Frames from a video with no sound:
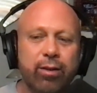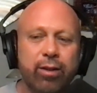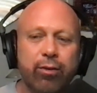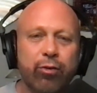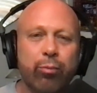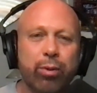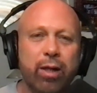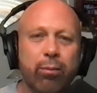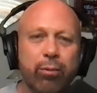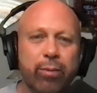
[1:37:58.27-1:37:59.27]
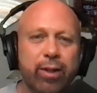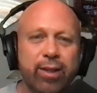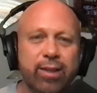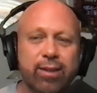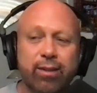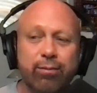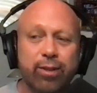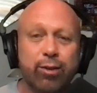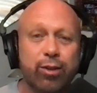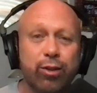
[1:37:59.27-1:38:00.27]
there's a problem and it's
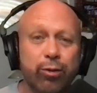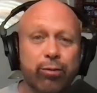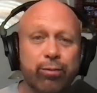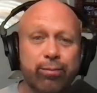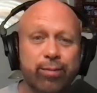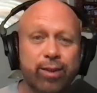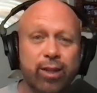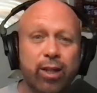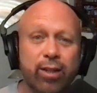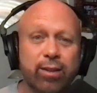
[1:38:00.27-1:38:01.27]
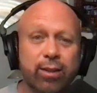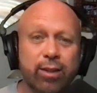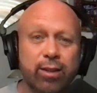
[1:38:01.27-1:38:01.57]
it's you, honestly.